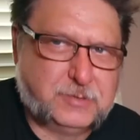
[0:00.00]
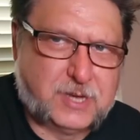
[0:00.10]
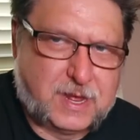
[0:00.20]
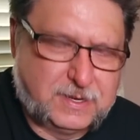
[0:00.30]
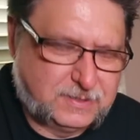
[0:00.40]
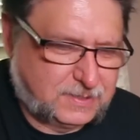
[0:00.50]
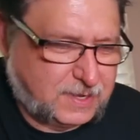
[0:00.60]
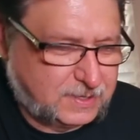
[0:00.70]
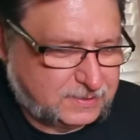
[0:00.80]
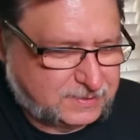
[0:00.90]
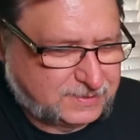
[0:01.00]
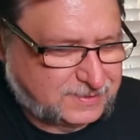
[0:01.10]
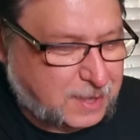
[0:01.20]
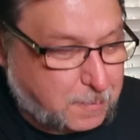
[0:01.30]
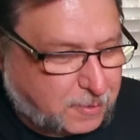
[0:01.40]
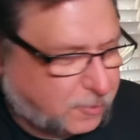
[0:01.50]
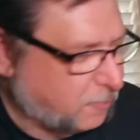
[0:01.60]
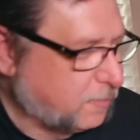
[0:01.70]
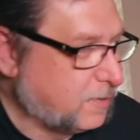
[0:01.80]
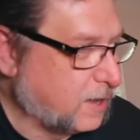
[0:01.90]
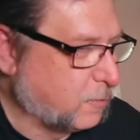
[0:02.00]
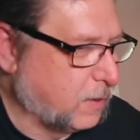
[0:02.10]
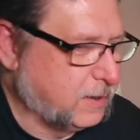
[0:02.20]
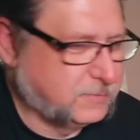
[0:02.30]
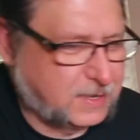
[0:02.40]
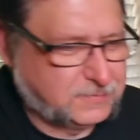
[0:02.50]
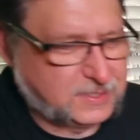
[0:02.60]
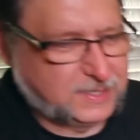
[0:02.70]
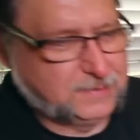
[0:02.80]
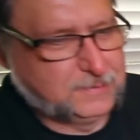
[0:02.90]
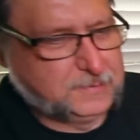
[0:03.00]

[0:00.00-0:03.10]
shot as some other aquariums I've seen.